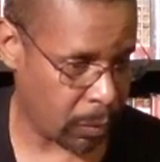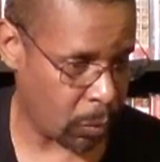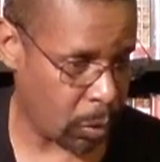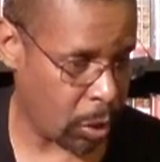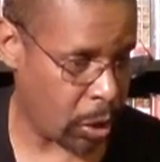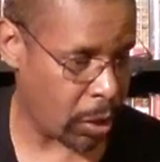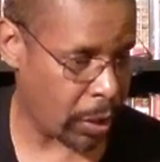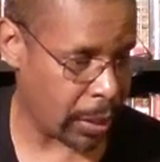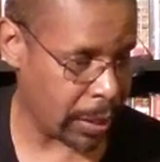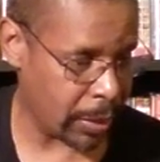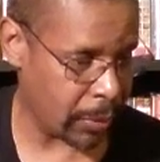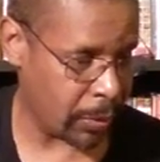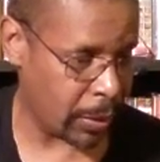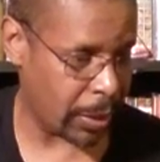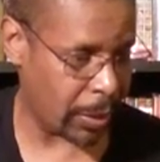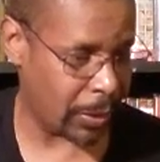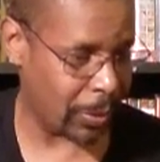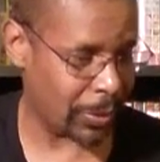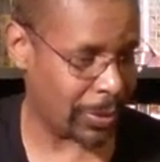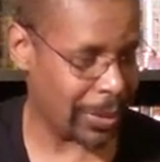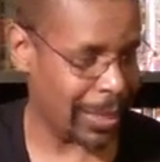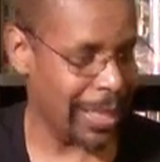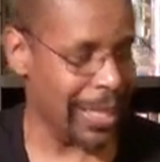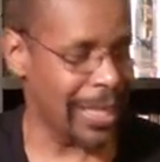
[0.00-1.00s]
World Heroes.
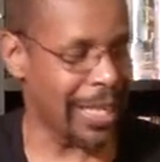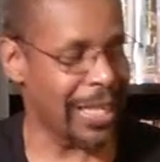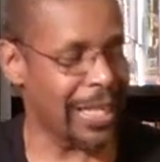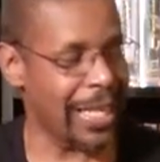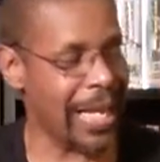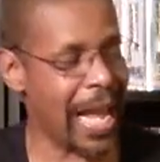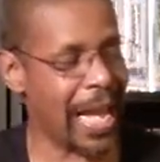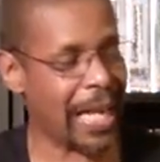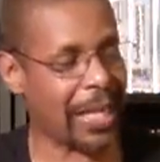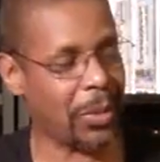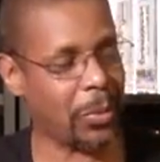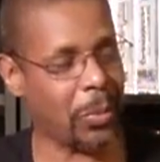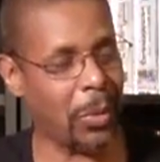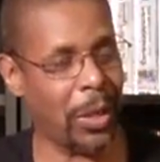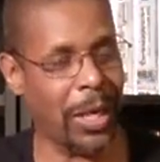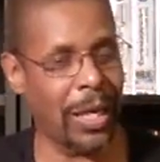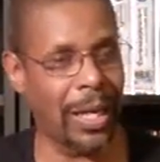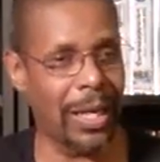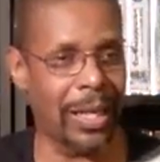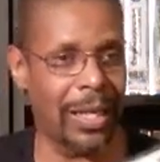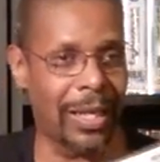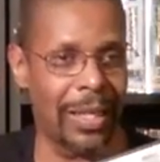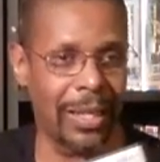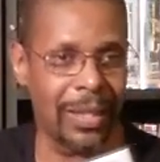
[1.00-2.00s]
Next
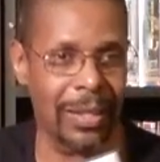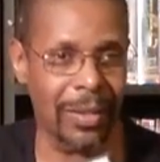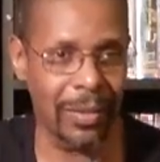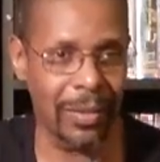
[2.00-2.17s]
one,